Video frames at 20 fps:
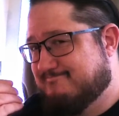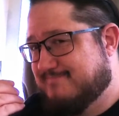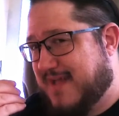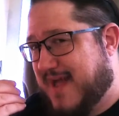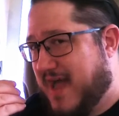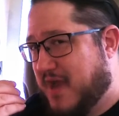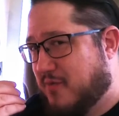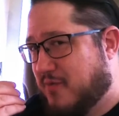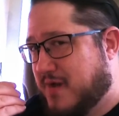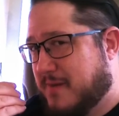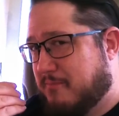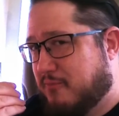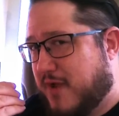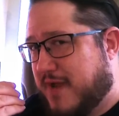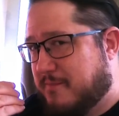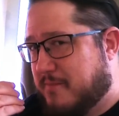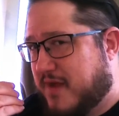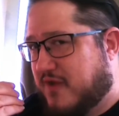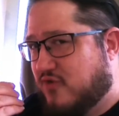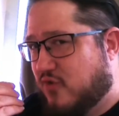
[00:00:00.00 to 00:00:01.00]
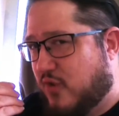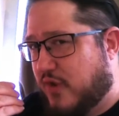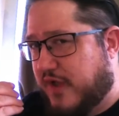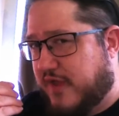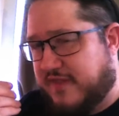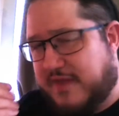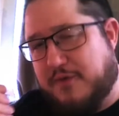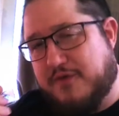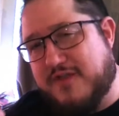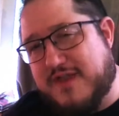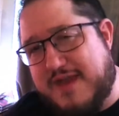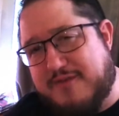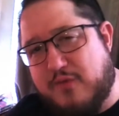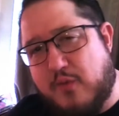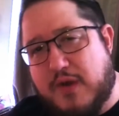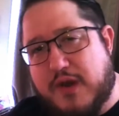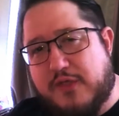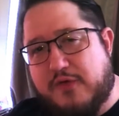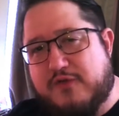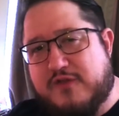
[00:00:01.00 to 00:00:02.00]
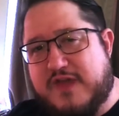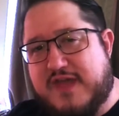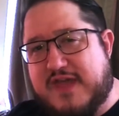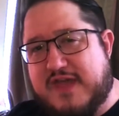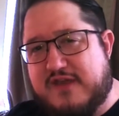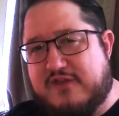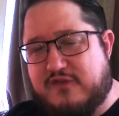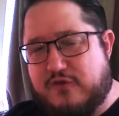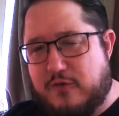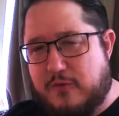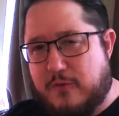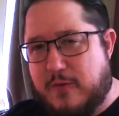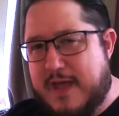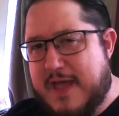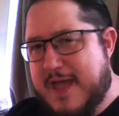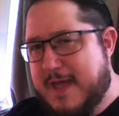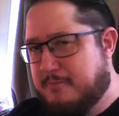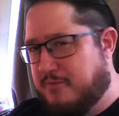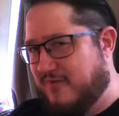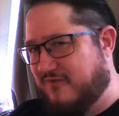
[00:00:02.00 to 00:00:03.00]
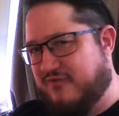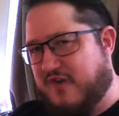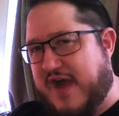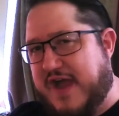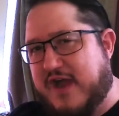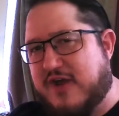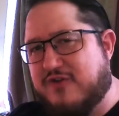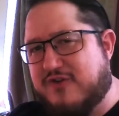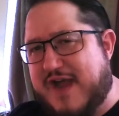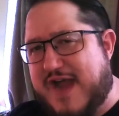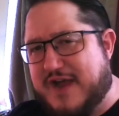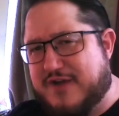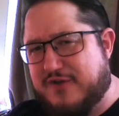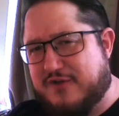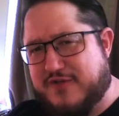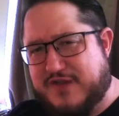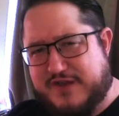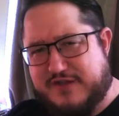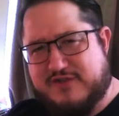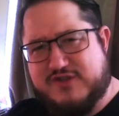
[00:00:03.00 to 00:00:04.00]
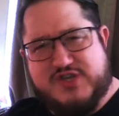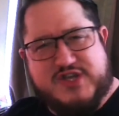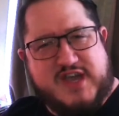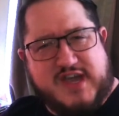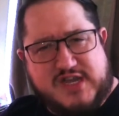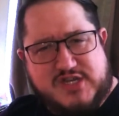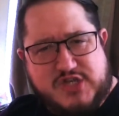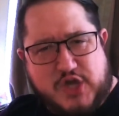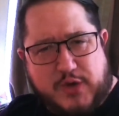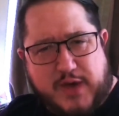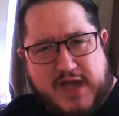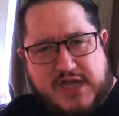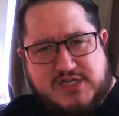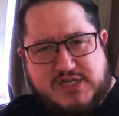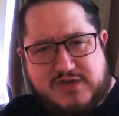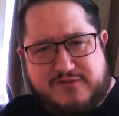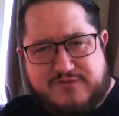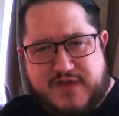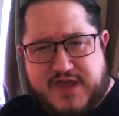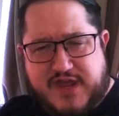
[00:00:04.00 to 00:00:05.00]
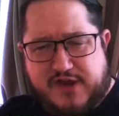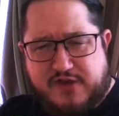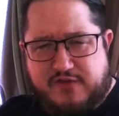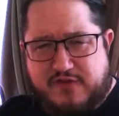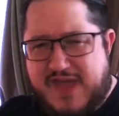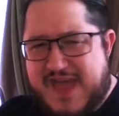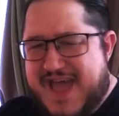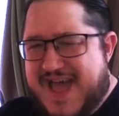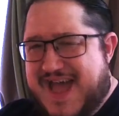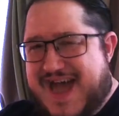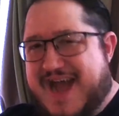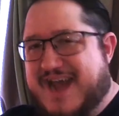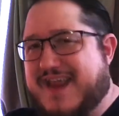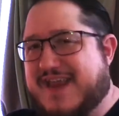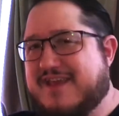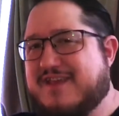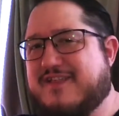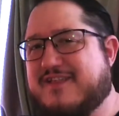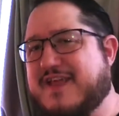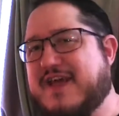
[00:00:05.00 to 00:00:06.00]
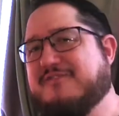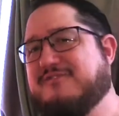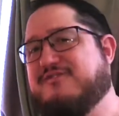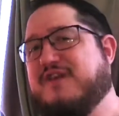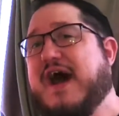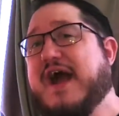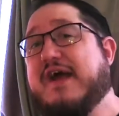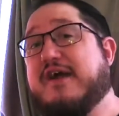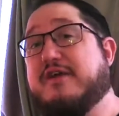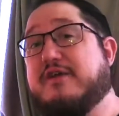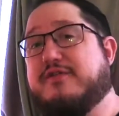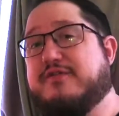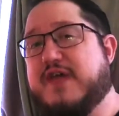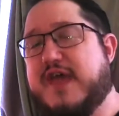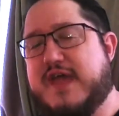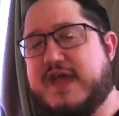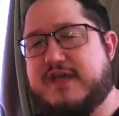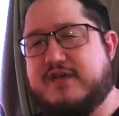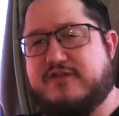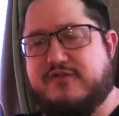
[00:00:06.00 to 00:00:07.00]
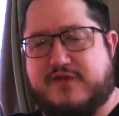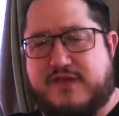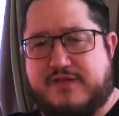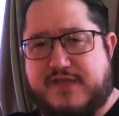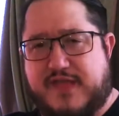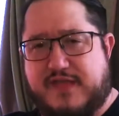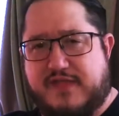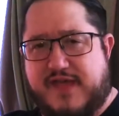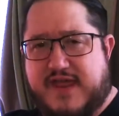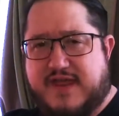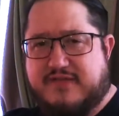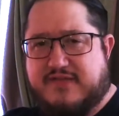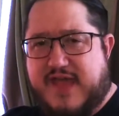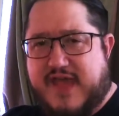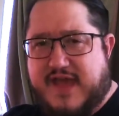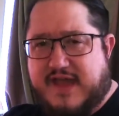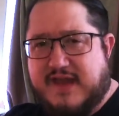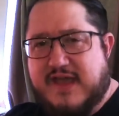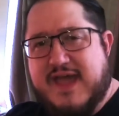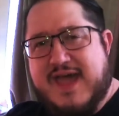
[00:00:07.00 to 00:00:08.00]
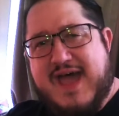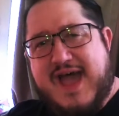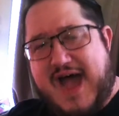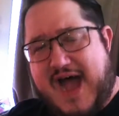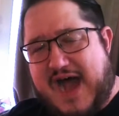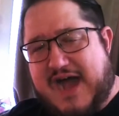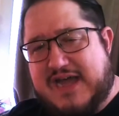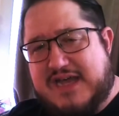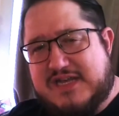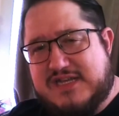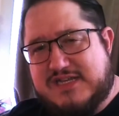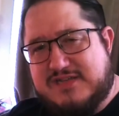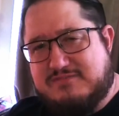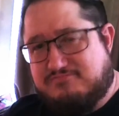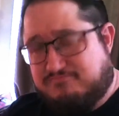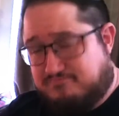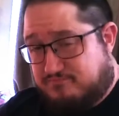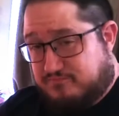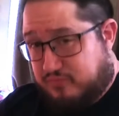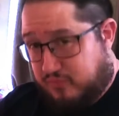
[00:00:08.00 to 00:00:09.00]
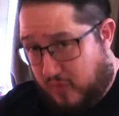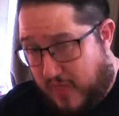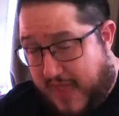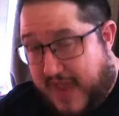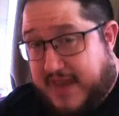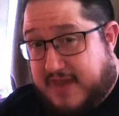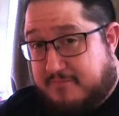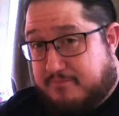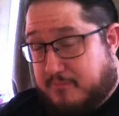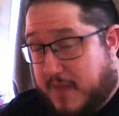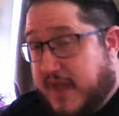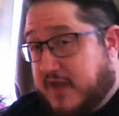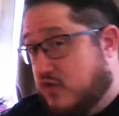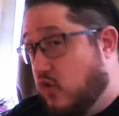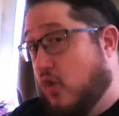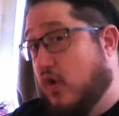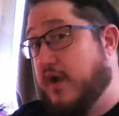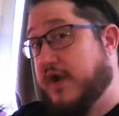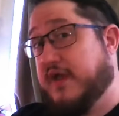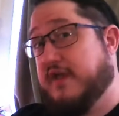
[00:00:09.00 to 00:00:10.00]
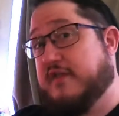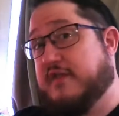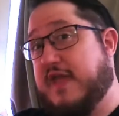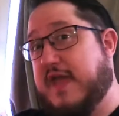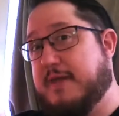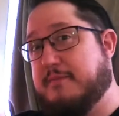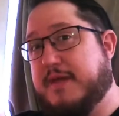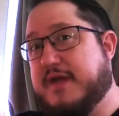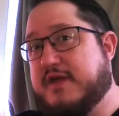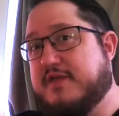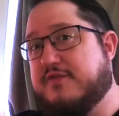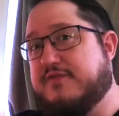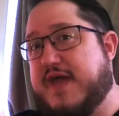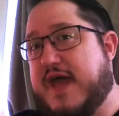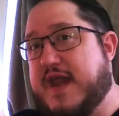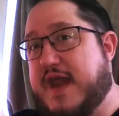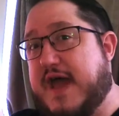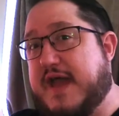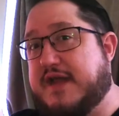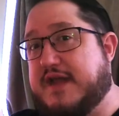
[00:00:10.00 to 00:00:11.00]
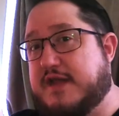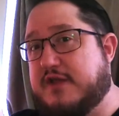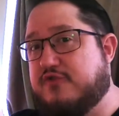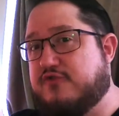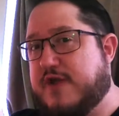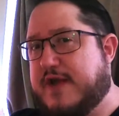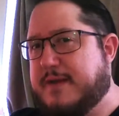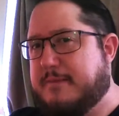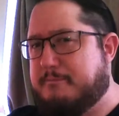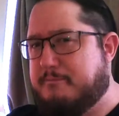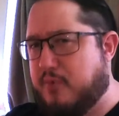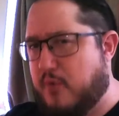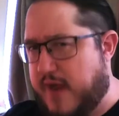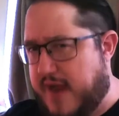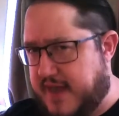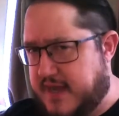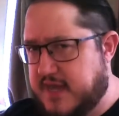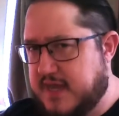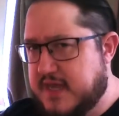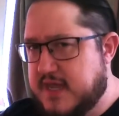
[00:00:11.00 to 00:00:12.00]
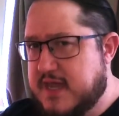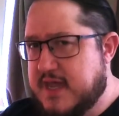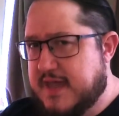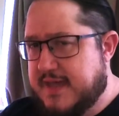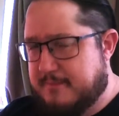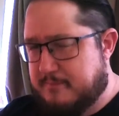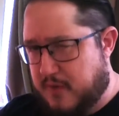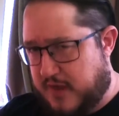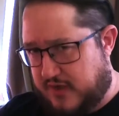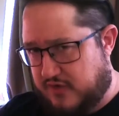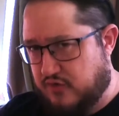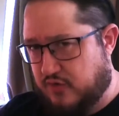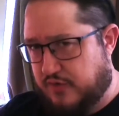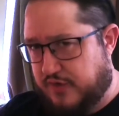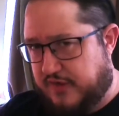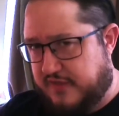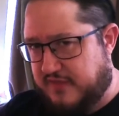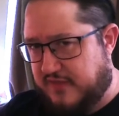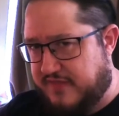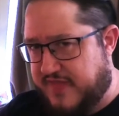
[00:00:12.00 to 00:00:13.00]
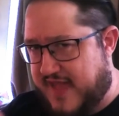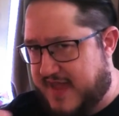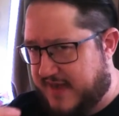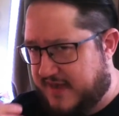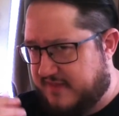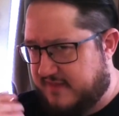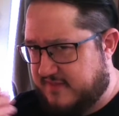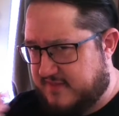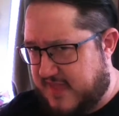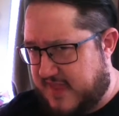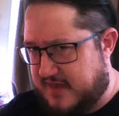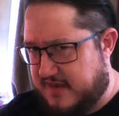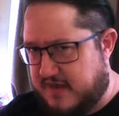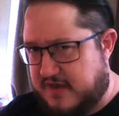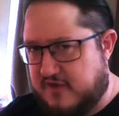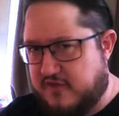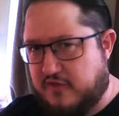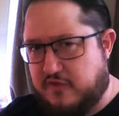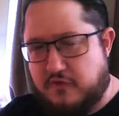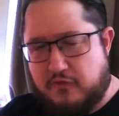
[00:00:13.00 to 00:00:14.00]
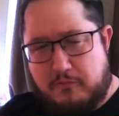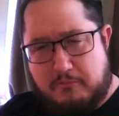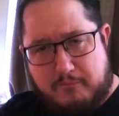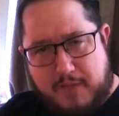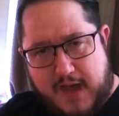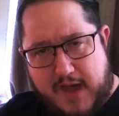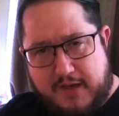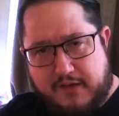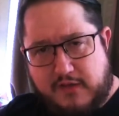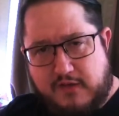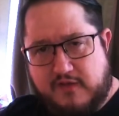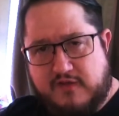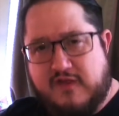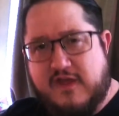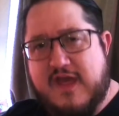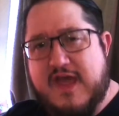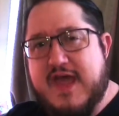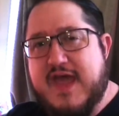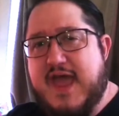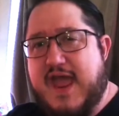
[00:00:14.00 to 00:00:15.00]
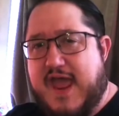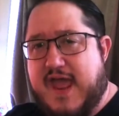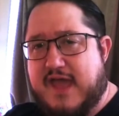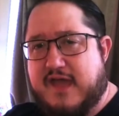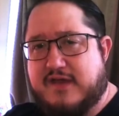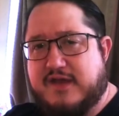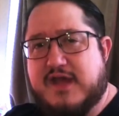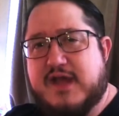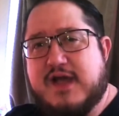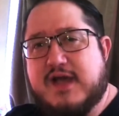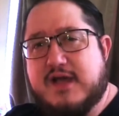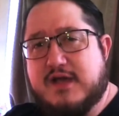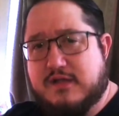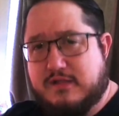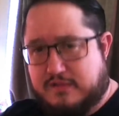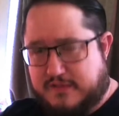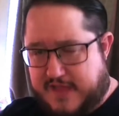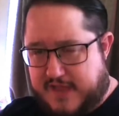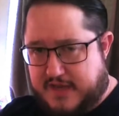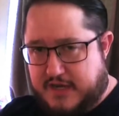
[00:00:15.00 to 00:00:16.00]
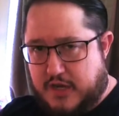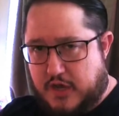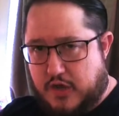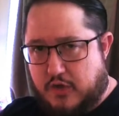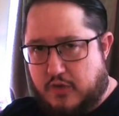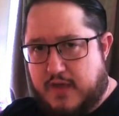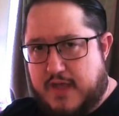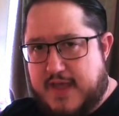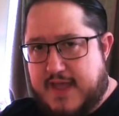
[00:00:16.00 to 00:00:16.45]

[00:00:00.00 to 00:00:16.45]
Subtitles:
I don't want to break my toys. I was never one of those kids who put firecrackers in his G.I. Joe action figures. I didn't set fire to things or anything like that. I liked my toys, and because of that, I didn't try to break my toys, and that extended to models and Lego.